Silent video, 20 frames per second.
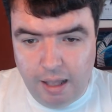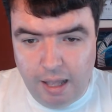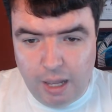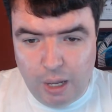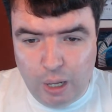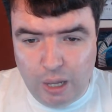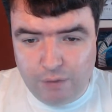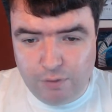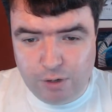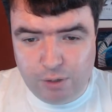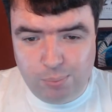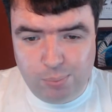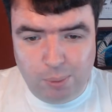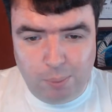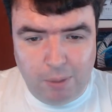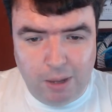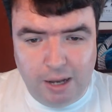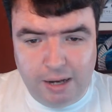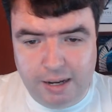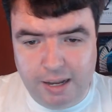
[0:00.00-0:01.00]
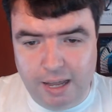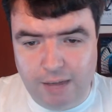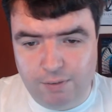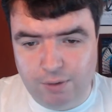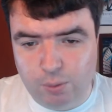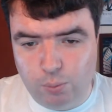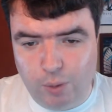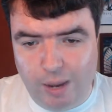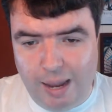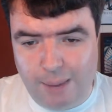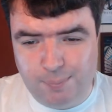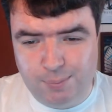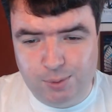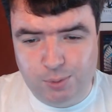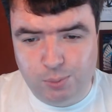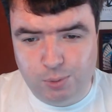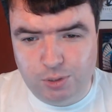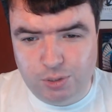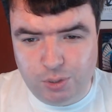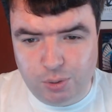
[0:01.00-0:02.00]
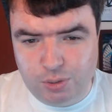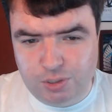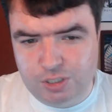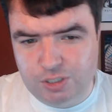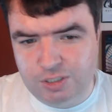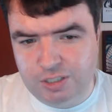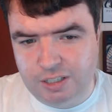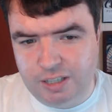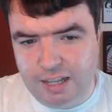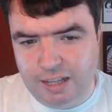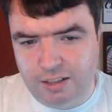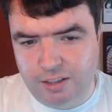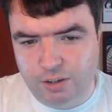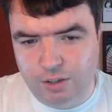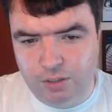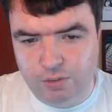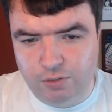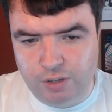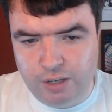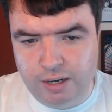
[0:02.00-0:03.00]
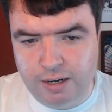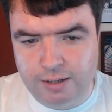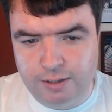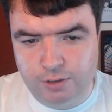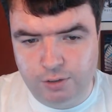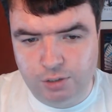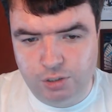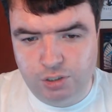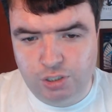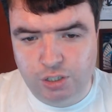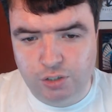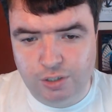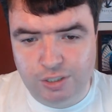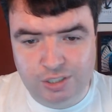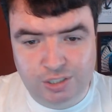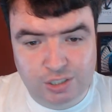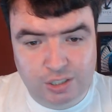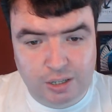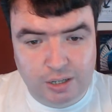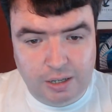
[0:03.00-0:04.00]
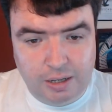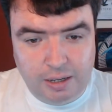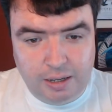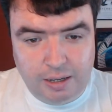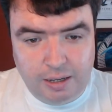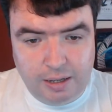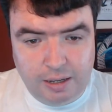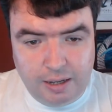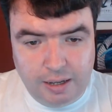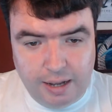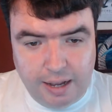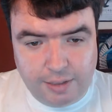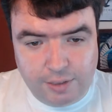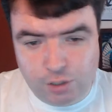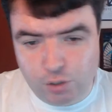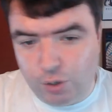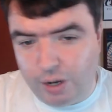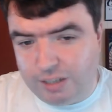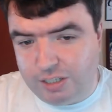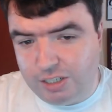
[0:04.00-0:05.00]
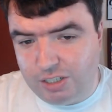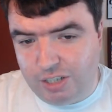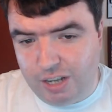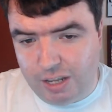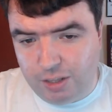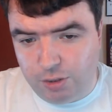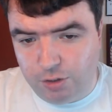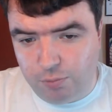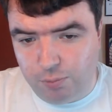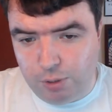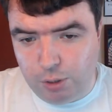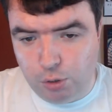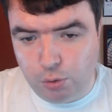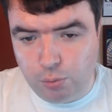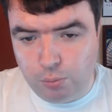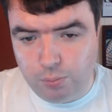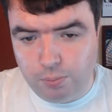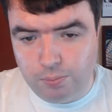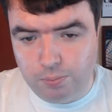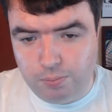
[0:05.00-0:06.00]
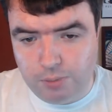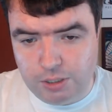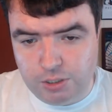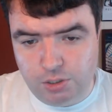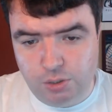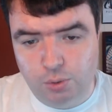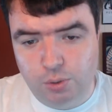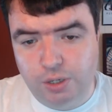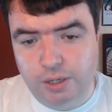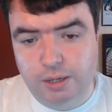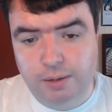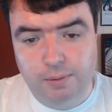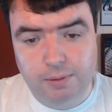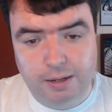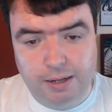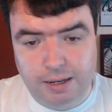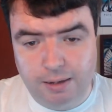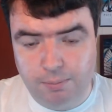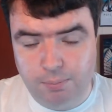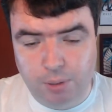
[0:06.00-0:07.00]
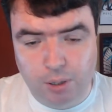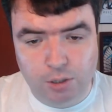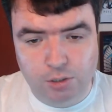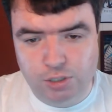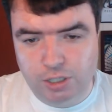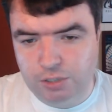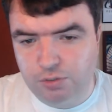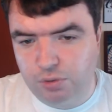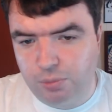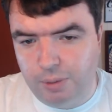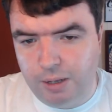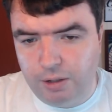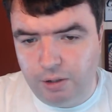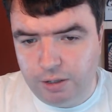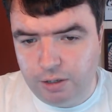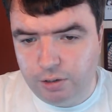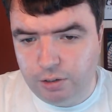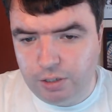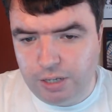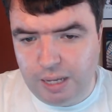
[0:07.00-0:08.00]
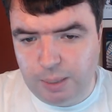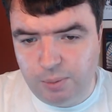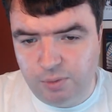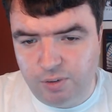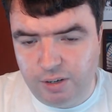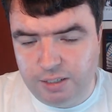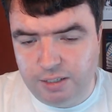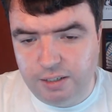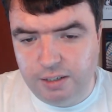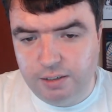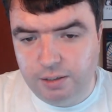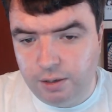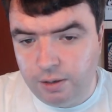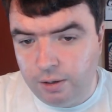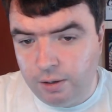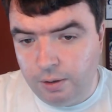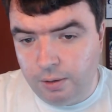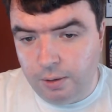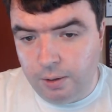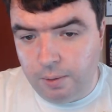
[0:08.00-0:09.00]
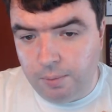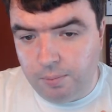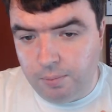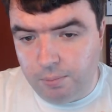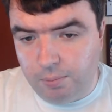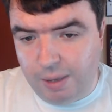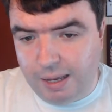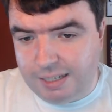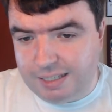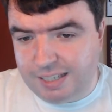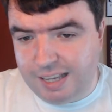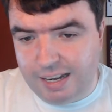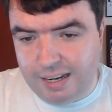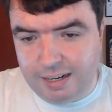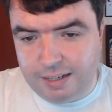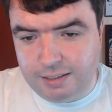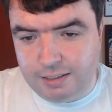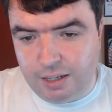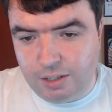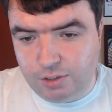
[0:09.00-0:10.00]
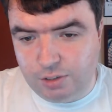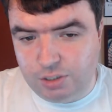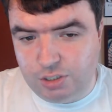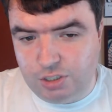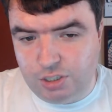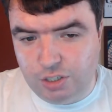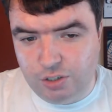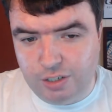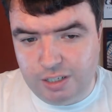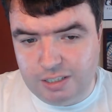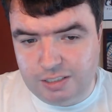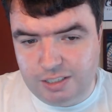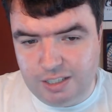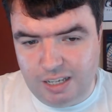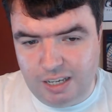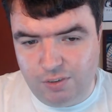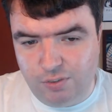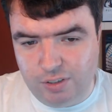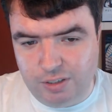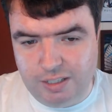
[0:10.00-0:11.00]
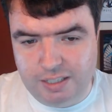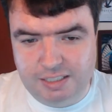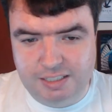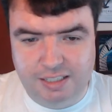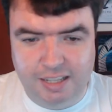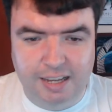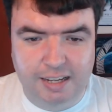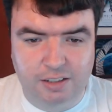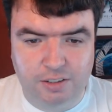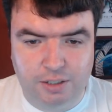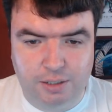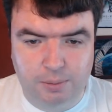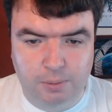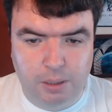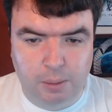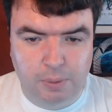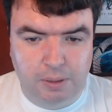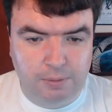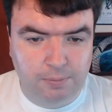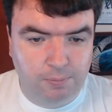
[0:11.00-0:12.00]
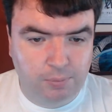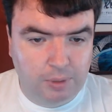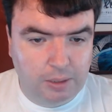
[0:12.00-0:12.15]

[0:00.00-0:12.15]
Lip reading: However, the manga having wrapped reduces the likelihood of getting another series, and the tragic death of Miyu Matsuki, I apologize for mangling her name if I did, makes getting another series even less likely. I mean,